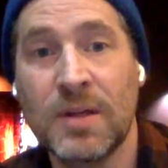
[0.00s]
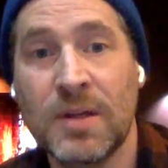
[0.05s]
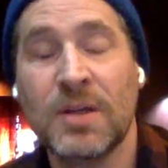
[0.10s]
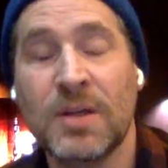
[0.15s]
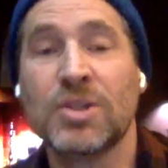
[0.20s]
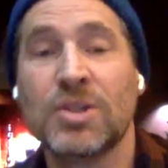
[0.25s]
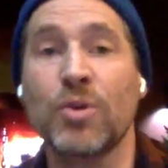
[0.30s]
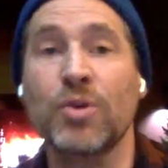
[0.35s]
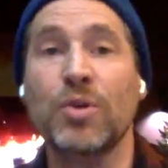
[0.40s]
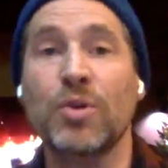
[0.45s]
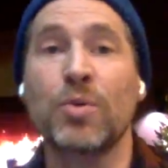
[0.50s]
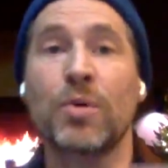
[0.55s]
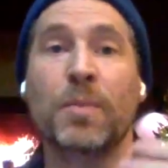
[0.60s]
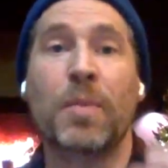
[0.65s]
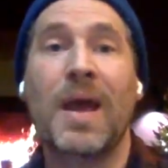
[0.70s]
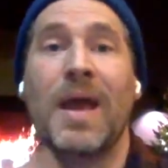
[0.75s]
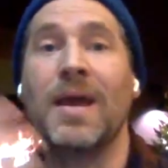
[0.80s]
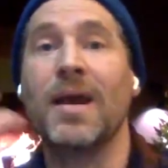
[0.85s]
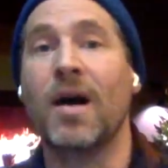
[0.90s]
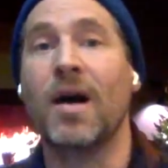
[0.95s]
So you would
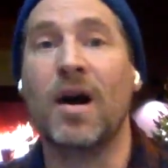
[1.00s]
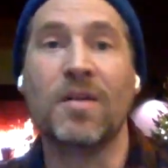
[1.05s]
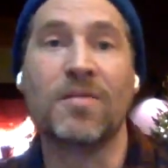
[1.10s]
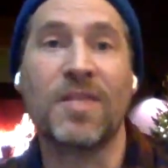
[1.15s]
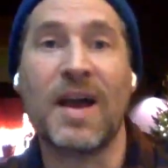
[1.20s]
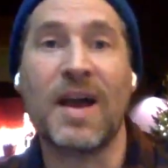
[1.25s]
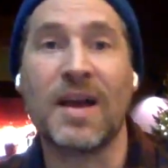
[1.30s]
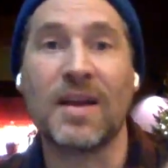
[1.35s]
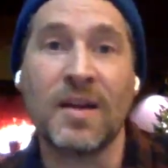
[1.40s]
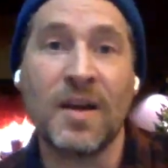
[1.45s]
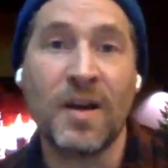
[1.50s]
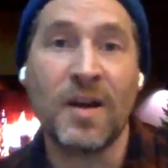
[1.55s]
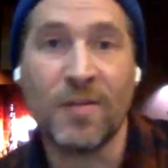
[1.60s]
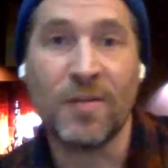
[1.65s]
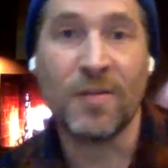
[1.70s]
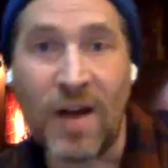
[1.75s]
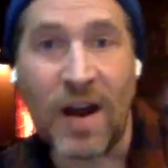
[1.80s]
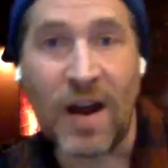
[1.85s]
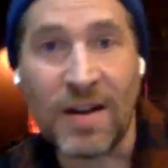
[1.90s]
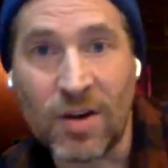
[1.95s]
pay off that
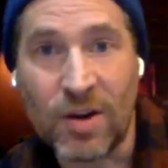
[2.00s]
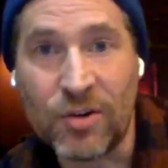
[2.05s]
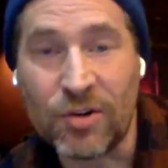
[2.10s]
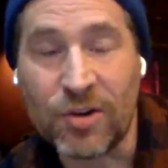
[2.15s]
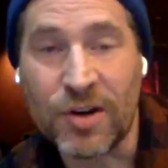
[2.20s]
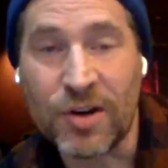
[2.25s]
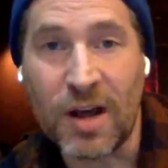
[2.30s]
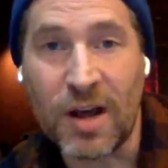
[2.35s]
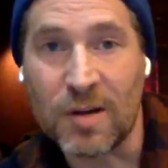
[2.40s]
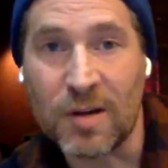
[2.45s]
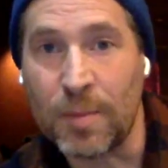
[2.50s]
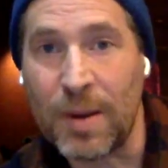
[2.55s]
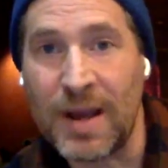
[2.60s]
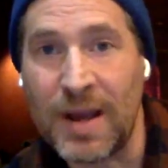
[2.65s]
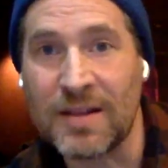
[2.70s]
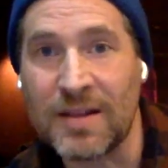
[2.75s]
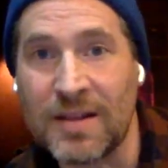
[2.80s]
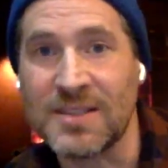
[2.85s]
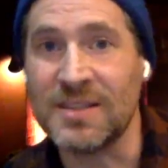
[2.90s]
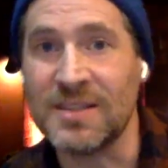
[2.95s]
$500
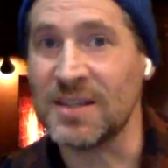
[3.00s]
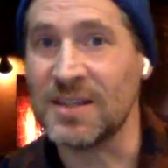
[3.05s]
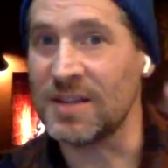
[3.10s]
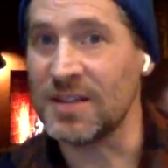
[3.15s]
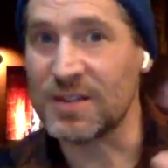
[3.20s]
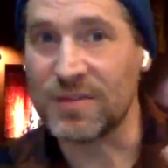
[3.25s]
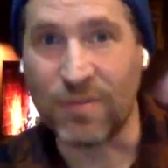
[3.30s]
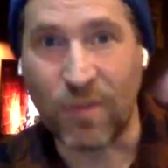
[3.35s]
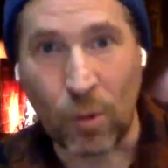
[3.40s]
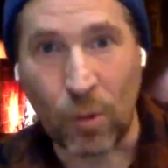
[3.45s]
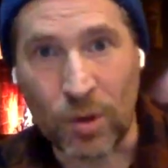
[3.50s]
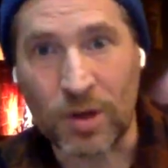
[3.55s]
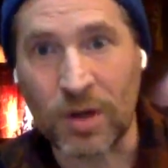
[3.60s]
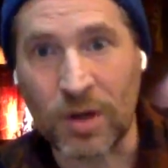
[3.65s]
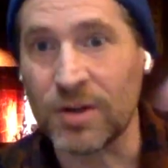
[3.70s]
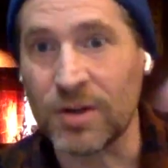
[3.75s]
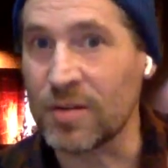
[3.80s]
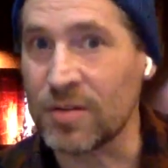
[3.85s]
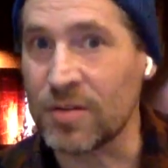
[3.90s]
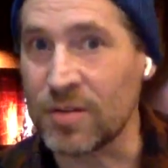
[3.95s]
balance until it's
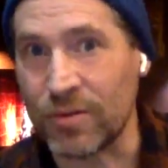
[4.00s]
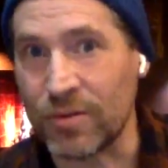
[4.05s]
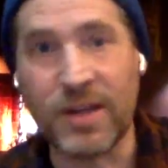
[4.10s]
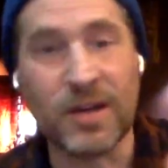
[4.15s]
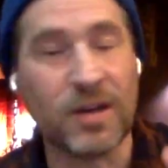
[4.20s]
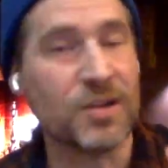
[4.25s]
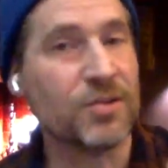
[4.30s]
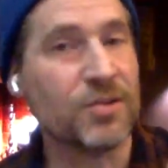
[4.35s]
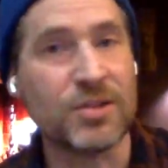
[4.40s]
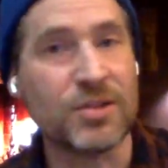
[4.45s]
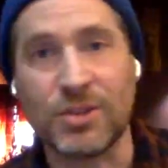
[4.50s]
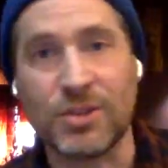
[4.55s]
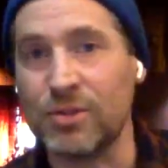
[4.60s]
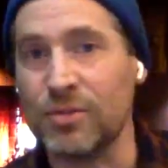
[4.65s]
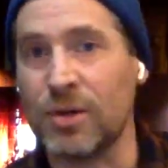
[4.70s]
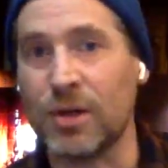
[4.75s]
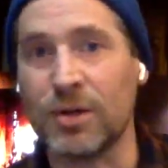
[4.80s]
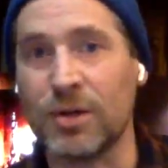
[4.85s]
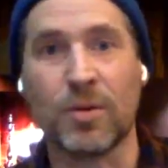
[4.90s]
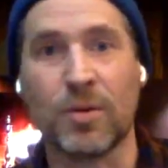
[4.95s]
$400, $300,
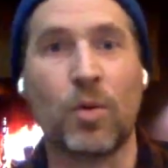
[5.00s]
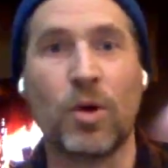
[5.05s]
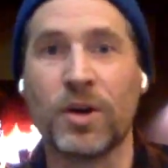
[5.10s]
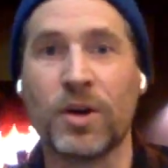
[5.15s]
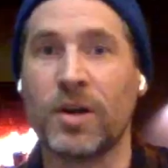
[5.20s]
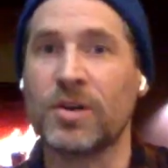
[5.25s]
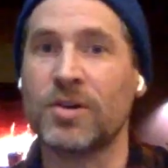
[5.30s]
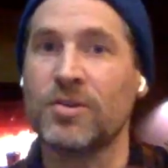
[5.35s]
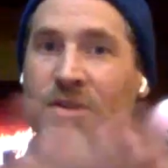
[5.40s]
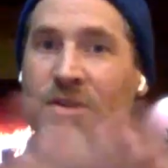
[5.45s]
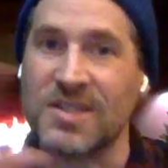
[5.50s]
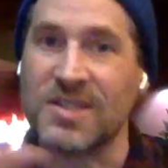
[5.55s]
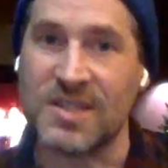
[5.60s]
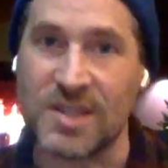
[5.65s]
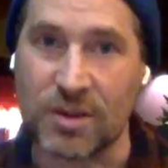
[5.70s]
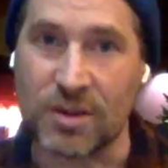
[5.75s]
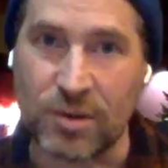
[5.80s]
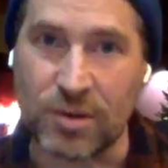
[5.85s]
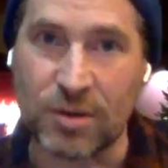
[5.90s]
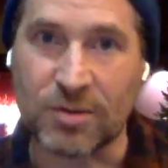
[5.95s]
$200,
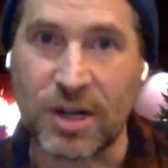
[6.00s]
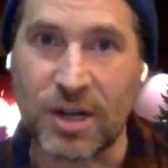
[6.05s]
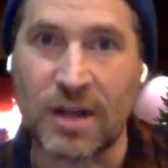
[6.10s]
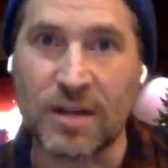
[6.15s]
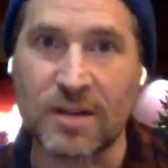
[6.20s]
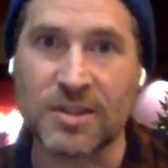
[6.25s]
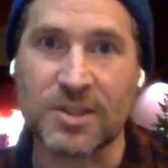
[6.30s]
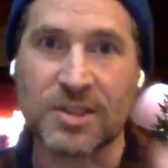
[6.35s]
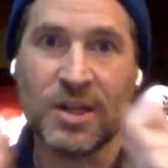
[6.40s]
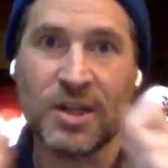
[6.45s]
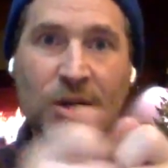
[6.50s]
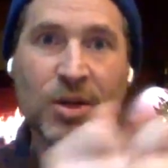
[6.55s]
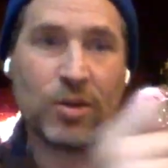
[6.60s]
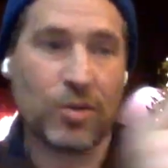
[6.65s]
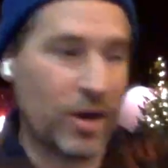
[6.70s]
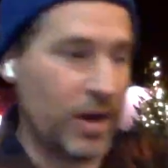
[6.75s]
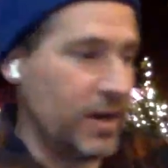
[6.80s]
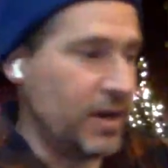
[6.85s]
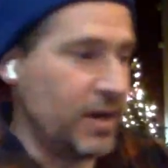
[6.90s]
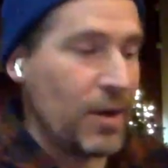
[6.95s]
$100, $0.
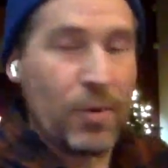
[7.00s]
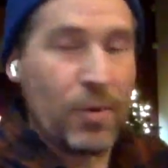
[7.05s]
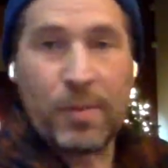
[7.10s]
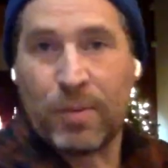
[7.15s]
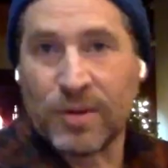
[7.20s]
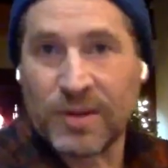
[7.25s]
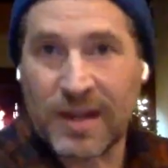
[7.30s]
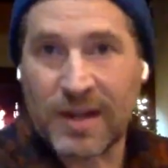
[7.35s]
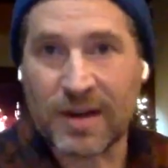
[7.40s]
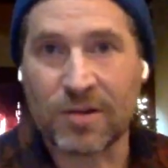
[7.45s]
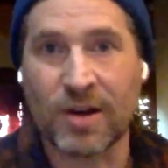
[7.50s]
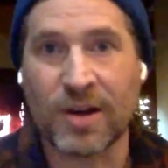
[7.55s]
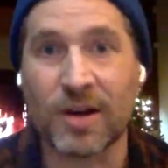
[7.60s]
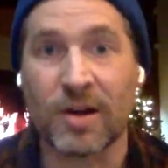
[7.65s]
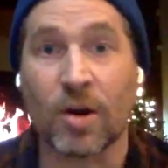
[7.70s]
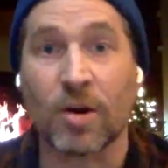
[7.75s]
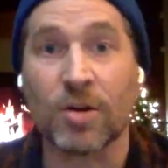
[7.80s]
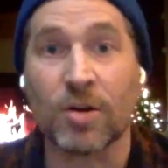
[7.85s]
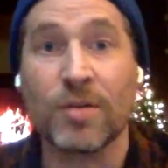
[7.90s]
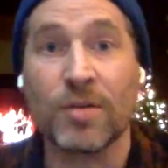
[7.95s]
Great. Now we put that credit
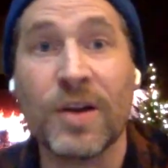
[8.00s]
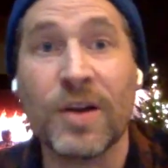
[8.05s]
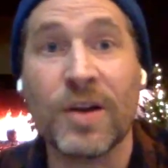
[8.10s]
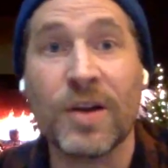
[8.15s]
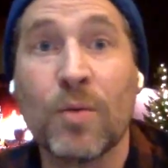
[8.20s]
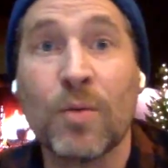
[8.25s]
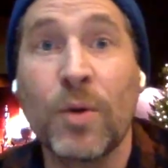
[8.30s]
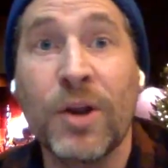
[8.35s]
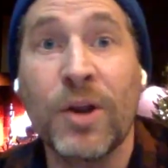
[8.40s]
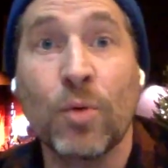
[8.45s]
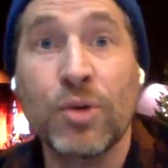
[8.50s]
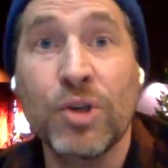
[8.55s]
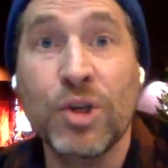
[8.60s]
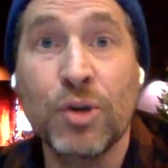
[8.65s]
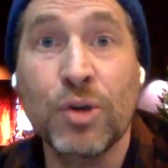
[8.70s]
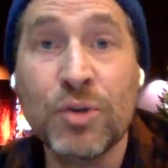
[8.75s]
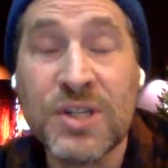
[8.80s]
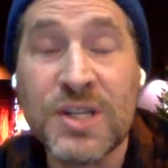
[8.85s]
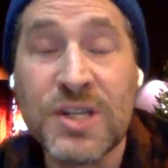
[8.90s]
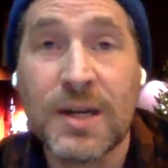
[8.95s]
card over here. We don't
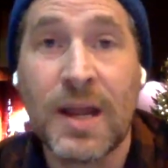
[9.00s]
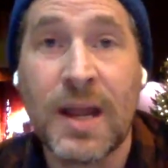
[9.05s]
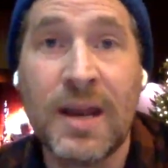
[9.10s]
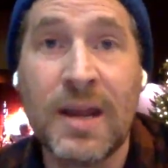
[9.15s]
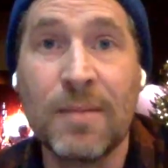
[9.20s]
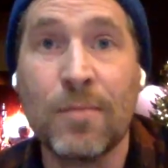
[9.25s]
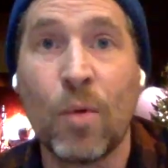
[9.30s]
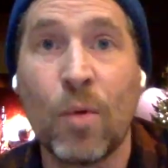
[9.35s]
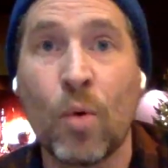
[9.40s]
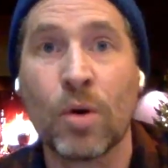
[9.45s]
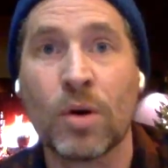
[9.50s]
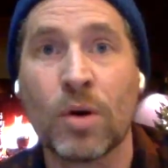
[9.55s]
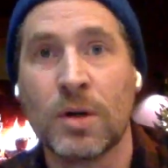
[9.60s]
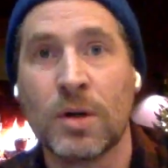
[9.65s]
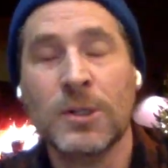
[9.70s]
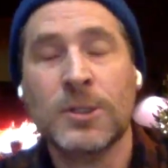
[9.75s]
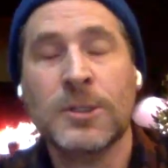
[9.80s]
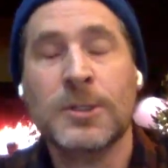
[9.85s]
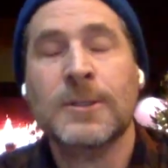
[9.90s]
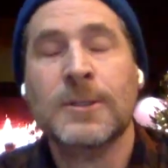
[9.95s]
use it anymore,
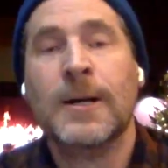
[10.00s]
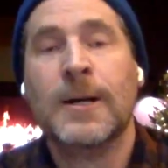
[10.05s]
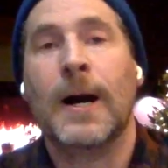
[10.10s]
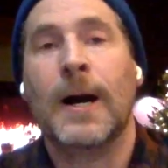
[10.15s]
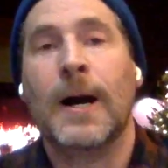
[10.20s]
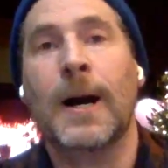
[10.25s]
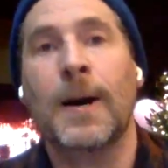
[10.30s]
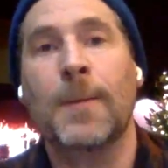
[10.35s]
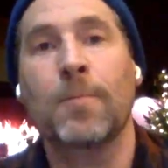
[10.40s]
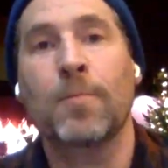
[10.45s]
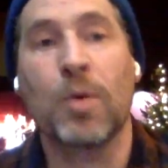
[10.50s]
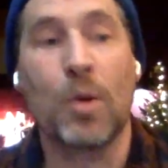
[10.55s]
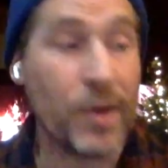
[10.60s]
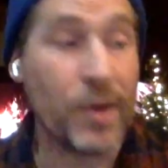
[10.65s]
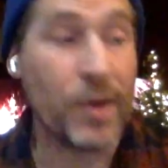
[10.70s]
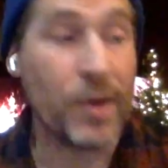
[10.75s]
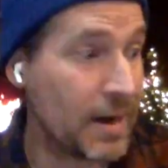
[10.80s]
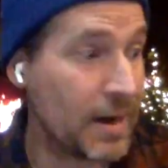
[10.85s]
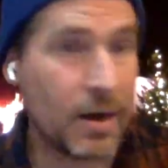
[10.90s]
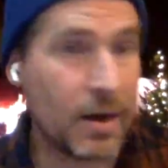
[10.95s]
but we
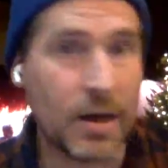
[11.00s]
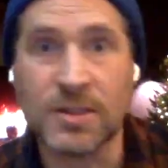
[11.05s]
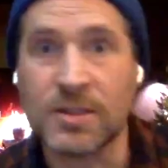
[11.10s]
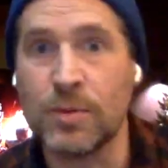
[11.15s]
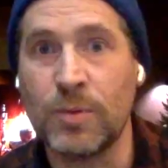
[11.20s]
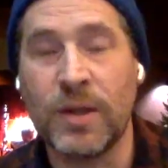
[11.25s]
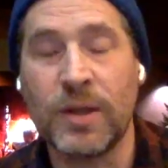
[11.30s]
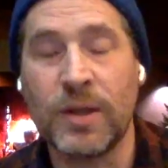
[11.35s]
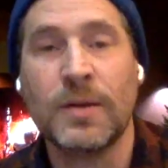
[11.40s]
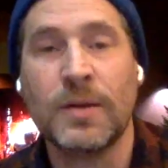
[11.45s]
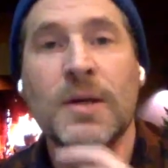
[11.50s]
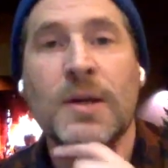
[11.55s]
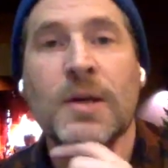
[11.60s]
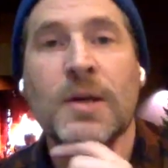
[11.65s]
hang on to it.